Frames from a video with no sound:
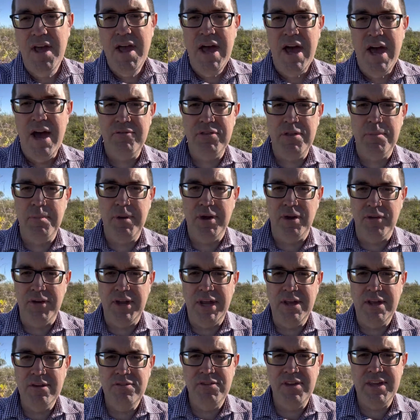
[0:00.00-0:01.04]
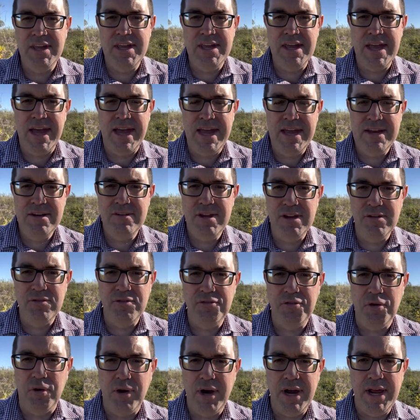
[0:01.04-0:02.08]
of the buildings, the
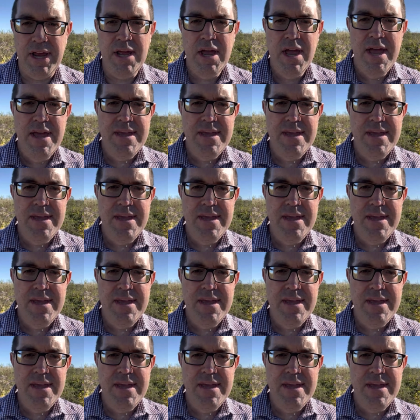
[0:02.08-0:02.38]
18-story,